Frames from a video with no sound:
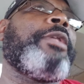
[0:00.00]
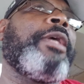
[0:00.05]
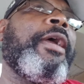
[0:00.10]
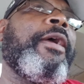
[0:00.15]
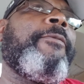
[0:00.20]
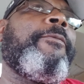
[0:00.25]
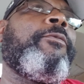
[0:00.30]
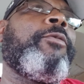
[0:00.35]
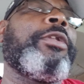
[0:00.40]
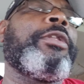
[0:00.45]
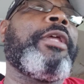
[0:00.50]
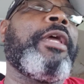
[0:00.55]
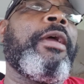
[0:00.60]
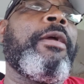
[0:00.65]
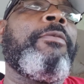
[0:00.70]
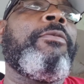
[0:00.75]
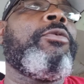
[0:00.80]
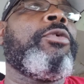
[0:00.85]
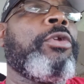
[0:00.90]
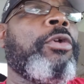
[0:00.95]

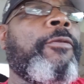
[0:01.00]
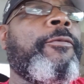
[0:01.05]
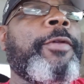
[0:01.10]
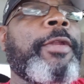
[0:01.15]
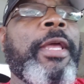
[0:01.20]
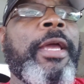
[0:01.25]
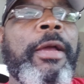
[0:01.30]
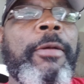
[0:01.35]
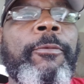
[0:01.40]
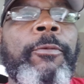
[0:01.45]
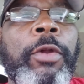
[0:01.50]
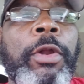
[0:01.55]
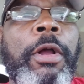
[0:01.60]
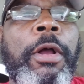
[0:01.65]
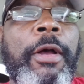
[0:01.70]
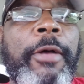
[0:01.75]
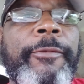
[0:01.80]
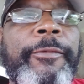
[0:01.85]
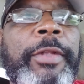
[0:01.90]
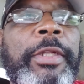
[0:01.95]
the
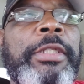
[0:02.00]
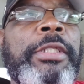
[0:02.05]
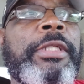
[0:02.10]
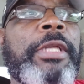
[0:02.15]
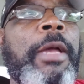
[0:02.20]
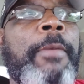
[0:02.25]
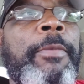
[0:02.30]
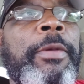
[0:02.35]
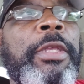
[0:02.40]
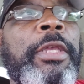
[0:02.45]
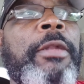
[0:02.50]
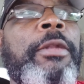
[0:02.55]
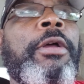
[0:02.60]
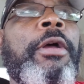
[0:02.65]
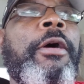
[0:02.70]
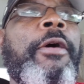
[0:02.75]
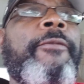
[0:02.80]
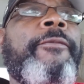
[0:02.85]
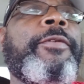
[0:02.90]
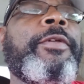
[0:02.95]
offense, I'm gonna give the
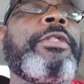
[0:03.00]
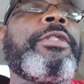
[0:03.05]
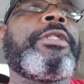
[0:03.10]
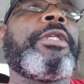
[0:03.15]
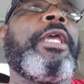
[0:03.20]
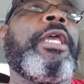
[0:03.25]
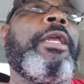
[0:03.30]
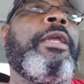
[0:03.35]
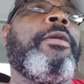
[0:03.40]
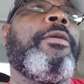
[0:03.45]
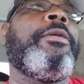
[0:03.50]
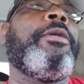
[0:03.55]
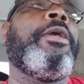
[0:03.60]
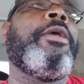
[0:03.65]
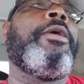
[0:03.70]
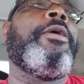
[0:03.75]
offense a